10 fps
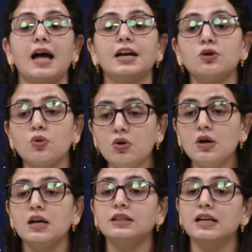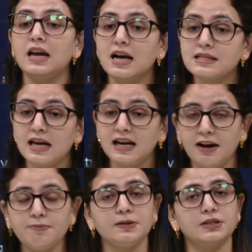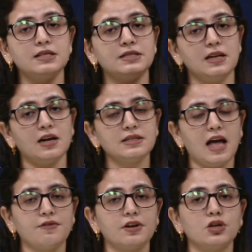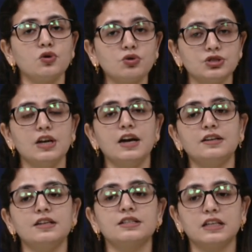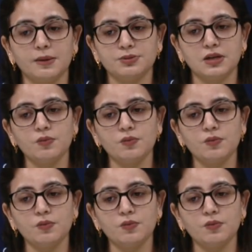I know the lungs are left, but the lungs have a huge description.